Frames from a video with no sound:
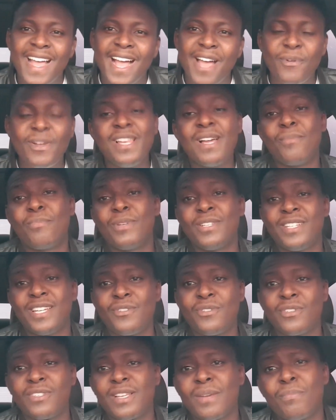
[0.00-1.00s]
I really
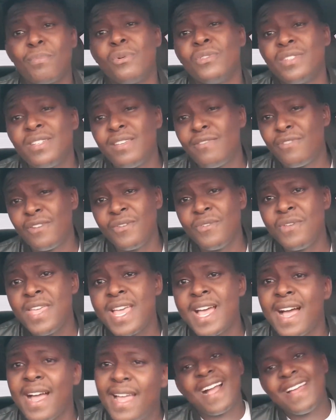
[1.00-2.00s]
appreciate your support. If you're new here,